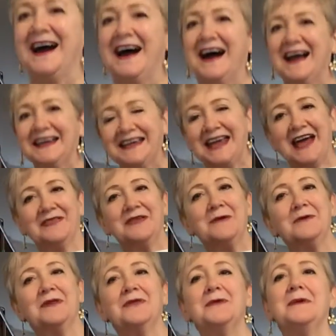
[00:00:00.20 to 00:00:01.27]
Hi, Kathy
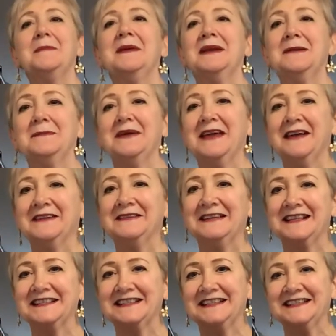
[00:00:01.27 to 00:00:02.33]
with 3-Minute Piano
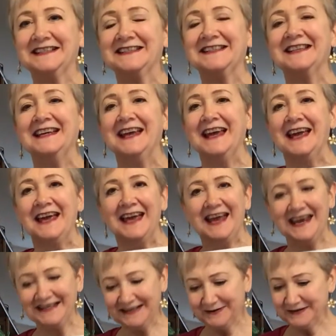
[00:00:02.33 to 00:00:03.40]
Lessons.
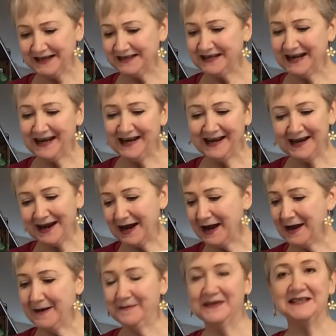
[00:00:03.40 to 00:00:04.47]
Hey, so today,
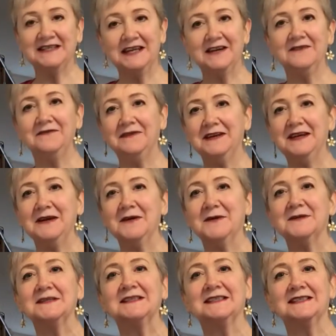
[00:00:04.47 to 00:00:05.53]
this set of
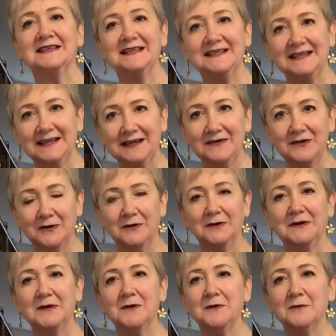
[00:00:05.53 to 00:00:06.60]
videos, as I said in the
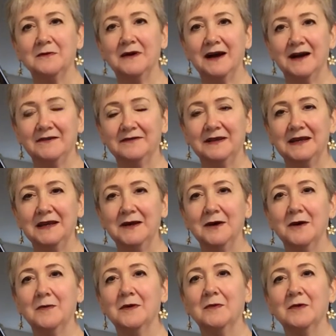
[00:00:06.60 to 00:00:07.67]
earlier
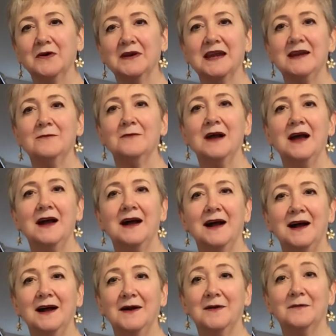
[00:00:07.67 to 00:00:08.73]
video, we're working
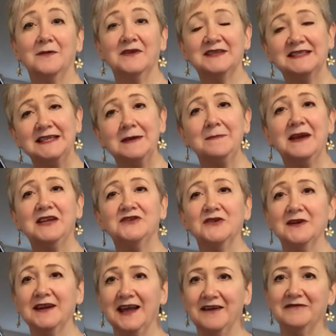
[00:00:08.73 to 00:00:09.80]
with C major
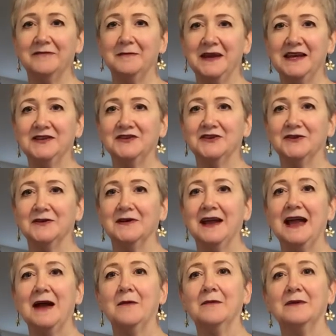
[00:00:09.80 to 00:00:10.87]
and F major,
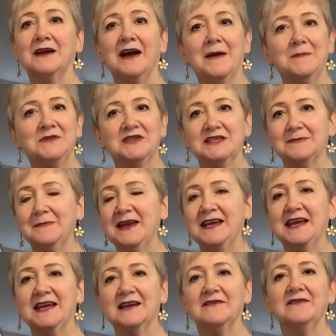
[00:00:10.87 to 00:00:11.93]
and I'm just
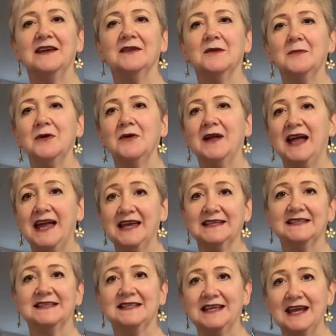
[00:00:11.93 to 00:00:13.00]
making available
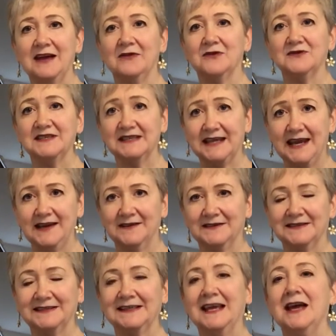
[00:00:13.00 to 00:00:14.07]
hands together scales,